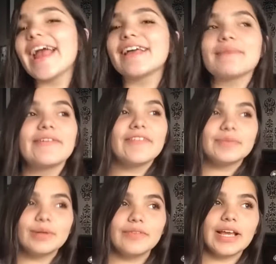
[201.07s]
And my
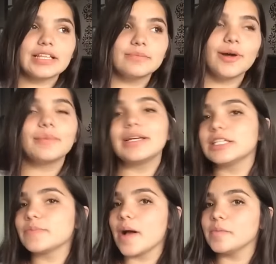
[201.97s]
favorite movie at the moment
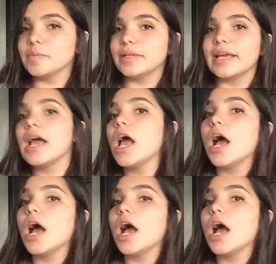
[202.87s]
is probably,